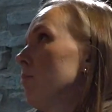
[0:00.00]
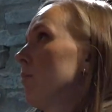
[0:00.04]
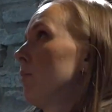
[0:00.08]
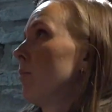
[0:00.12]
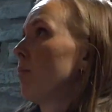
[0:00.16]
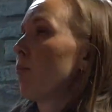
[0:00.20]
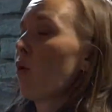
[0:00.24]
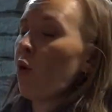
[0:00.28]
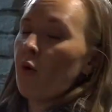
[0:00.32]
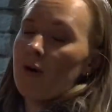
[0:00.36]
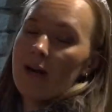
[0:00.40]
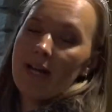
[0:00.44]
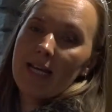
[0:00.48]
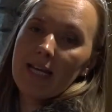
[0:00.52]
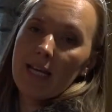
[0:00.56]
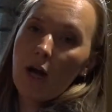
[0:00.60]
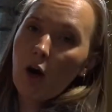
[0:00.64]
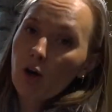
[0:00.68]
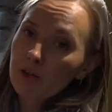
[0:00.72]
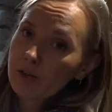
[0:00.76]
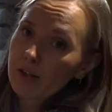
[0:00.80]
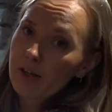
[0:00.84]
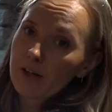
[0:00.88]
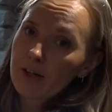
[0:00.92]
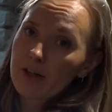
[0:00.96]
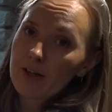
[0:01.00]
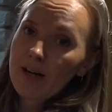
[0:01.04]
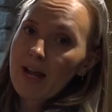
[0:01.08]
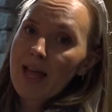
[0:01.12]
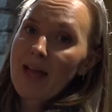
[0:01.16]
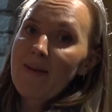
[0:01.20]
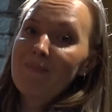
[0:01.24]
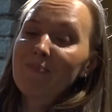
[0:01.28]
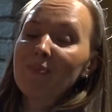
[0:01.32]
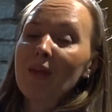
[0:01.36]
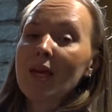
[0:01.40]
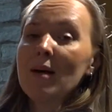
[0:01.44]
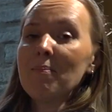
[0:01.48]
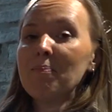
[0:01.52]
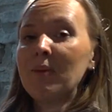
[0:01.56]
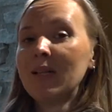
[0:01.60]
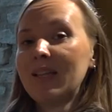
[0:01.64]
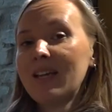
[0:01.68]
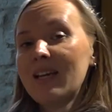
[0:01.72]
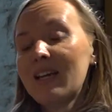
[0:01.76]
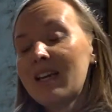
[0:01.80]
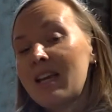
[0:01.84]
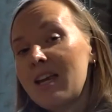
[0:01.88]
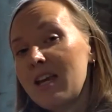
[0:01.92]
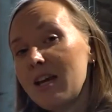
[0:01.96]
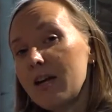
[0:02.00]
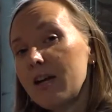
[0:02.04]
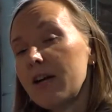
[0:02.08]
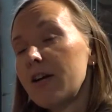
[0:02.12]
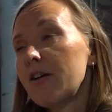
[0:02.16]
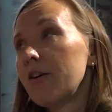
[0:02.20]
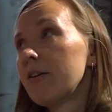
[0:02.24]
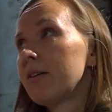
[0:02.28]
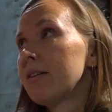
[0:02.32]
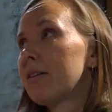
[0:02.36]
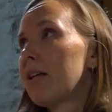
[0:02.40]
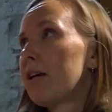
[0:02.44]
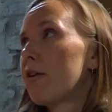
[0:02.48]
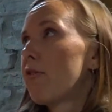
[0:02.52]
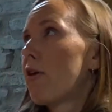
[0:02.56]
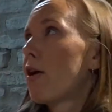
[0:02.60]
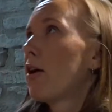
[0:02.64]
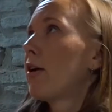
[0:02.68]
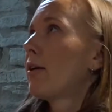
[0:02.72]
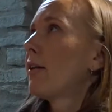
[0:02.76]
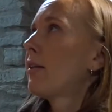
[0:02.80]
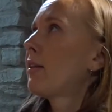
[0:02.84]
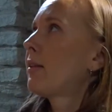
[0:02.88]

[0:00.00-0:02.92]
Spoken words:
or any other. But here there are